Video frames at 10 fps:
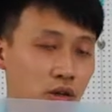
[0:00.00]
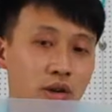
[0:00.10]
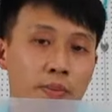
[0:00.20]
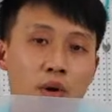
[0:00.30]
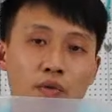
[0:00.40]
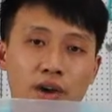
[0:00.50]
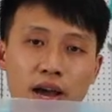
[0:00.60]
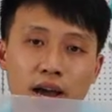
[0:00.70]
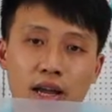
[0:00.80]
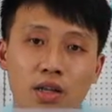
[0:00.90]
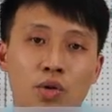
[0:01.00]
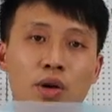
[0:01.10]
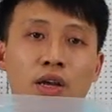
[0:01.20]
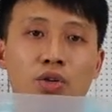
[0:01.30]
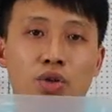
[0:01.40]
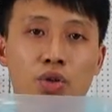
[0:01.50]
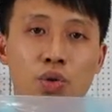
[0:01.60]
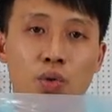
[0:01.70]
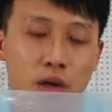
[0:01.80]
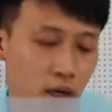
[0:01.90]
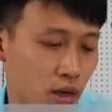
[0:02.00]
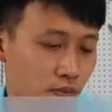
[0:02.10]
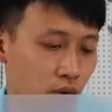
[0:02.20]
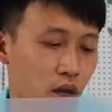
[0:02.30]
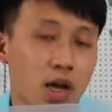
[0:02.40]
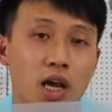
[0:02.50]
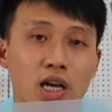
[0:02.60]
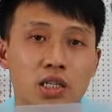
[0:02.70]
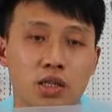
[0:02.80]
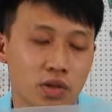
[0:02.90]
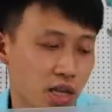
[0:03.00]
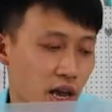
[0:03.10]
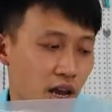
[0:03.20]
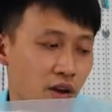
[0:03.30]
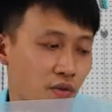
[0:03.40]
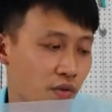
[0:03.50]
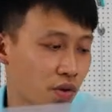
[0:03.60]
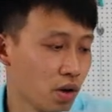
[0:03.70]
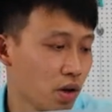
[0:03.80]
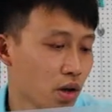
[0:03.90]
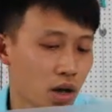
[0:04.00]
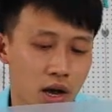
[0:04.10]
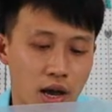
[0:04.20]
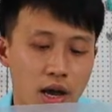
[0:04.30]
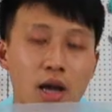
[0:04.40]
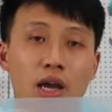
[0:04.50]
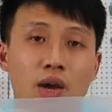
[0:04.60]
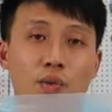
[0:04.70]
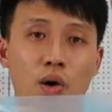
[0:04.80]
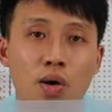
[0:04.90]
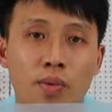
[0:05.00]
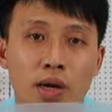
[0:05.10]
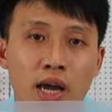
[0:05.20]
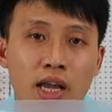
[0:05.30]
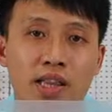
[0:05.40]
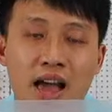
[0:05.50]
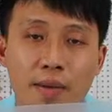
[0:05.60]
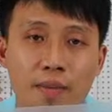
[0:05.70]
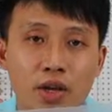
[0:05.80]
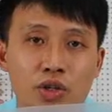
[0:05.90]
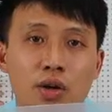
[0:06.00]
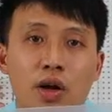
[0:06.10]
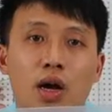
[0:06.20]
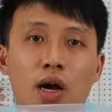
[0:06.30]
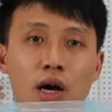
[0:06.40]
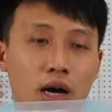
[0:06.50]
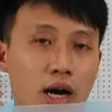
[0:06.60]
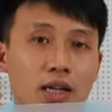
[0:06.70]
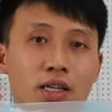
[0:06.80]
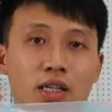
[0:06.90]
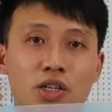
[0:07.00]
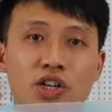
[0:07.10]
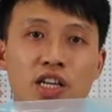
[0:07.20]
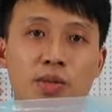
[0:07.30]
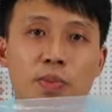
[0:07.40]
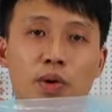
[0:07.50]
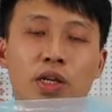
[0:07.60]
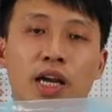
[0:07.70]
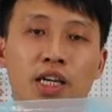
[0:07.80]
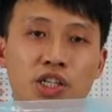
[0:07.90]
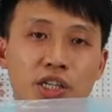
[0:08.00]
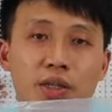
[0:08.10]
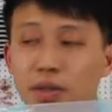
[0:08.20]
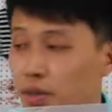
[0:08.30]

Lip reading: seal the both ends to ensure it's safe and it won't get damaged under the transportation.